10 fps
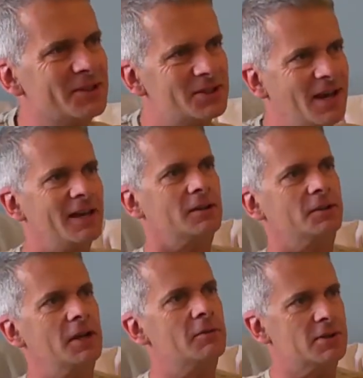The scandal
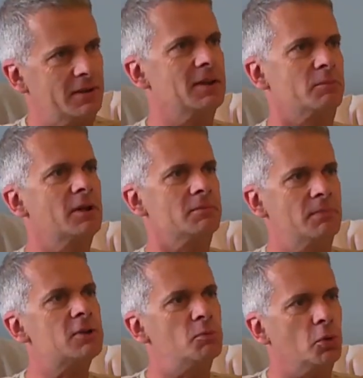there is, I think,
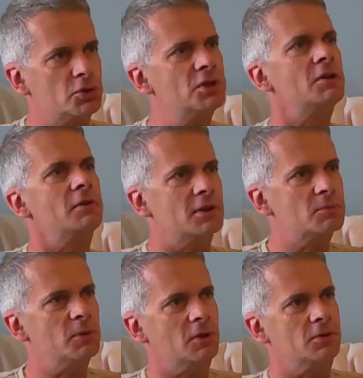much more
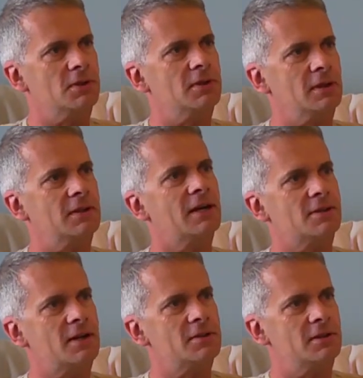serious because it, it
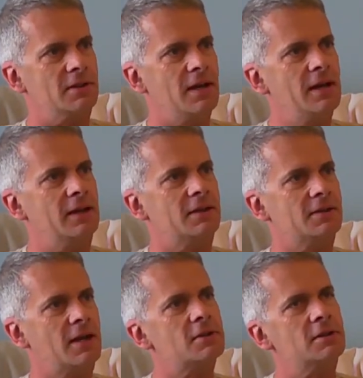does actually it
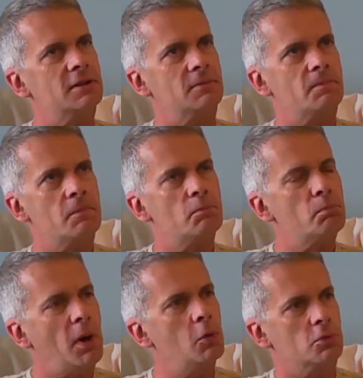does actually
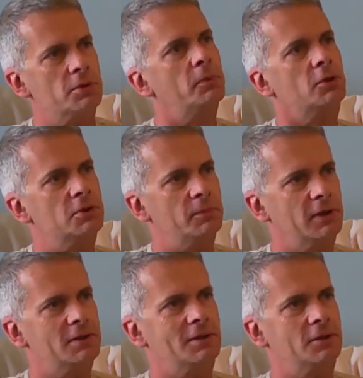pose the
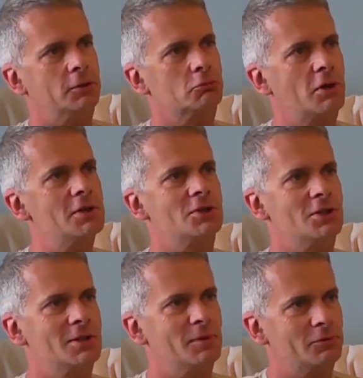possibility that the
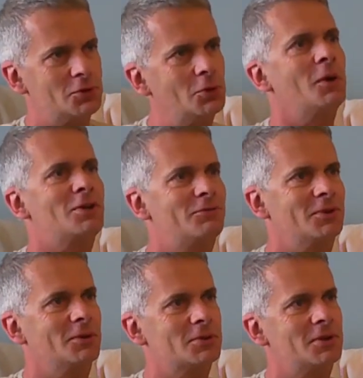regime of choice
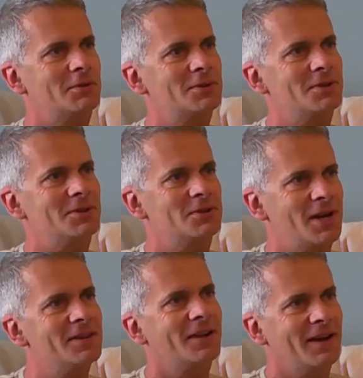for the austerity
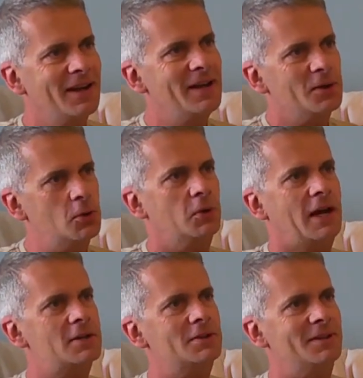agenda mm-hmm. could
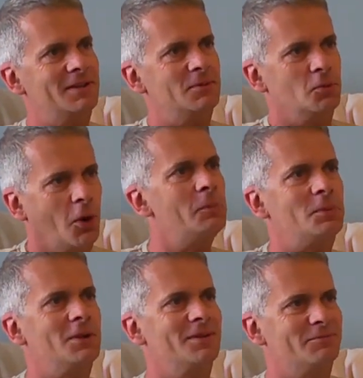actually not
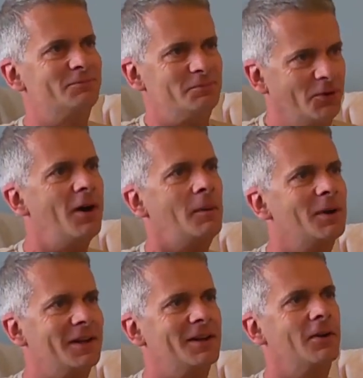be
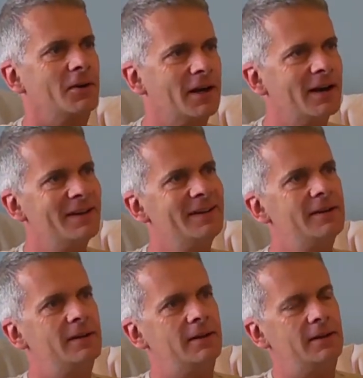viable any longer. Mm-hmm.